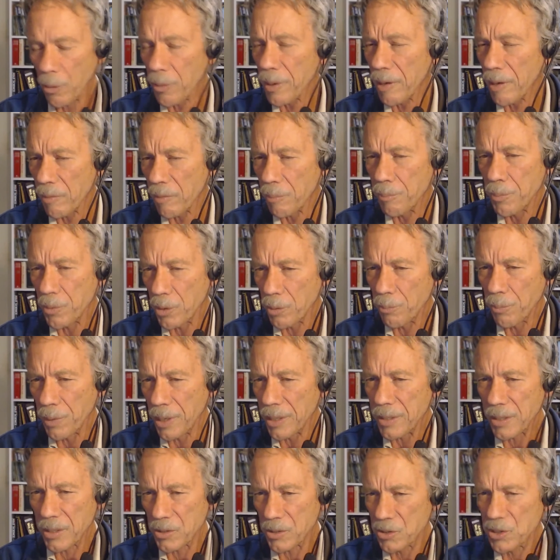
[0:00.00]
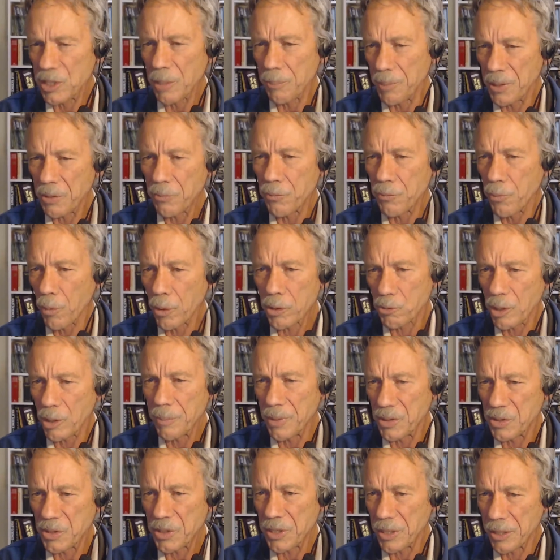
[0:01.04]
have a brood break, it's typically 4
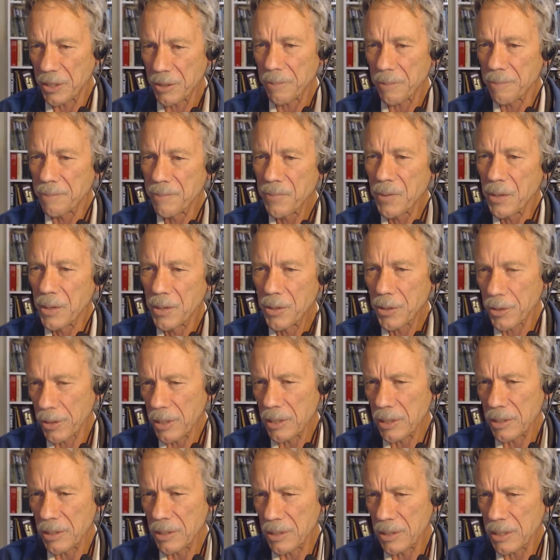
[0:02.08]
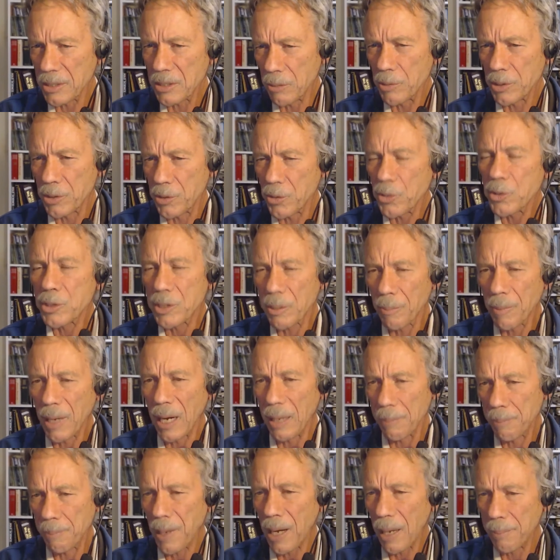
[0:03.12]
treatments a year. You're going to need to reduce the mite
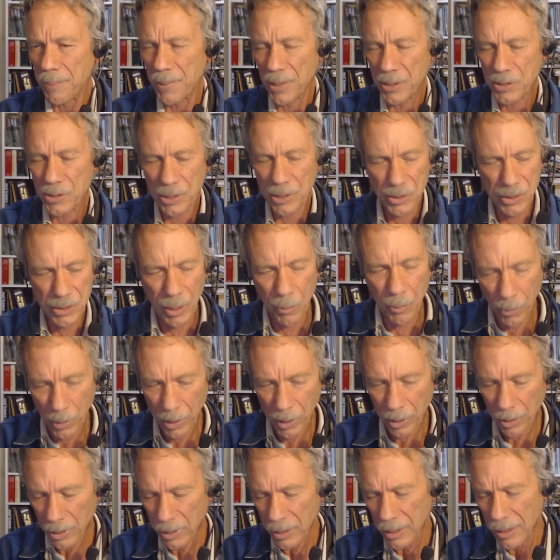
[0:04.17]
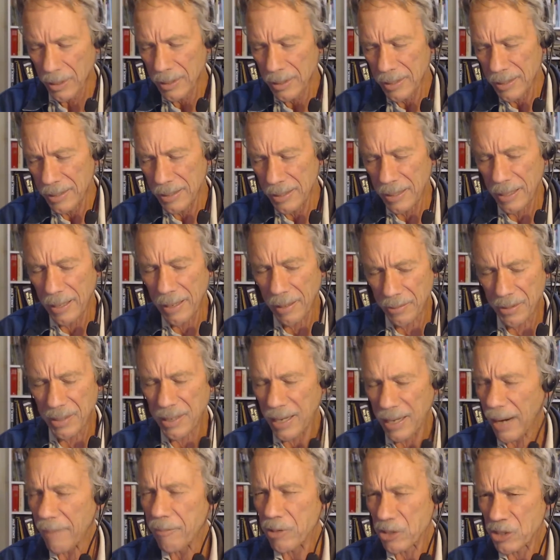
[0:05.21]
population somewhere on an
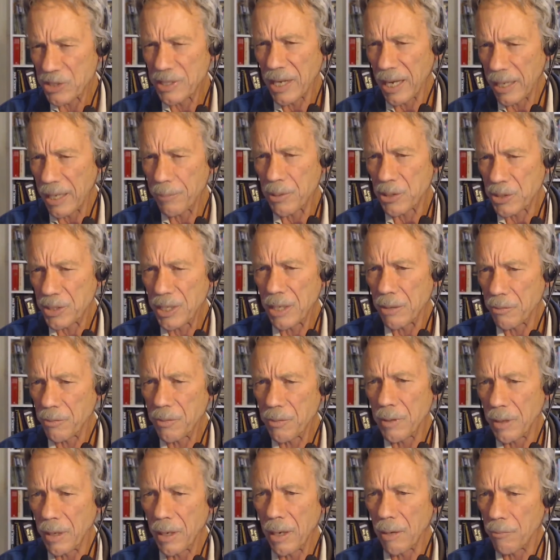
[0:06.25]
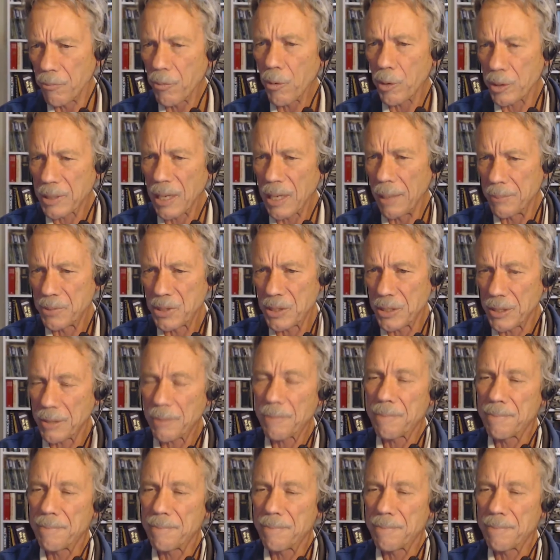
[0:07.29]
average 90%, 4 times a year.